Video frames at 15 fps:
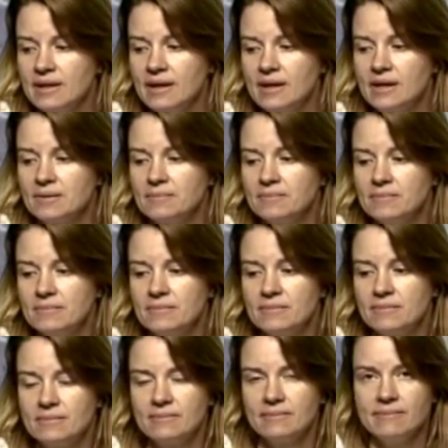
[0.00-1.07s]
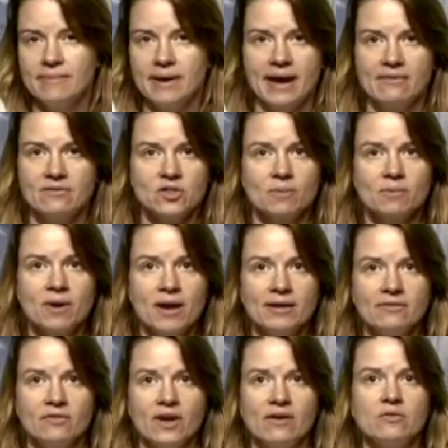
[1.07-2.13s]
have some
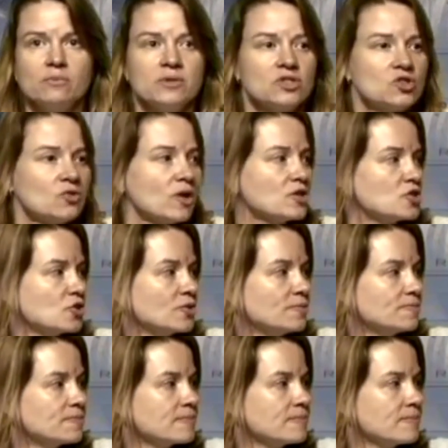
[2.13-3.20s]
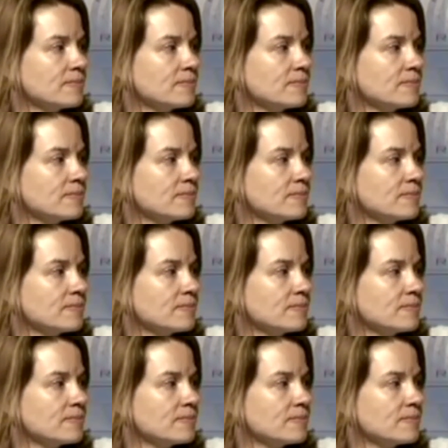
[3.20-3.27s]
kind of government structure.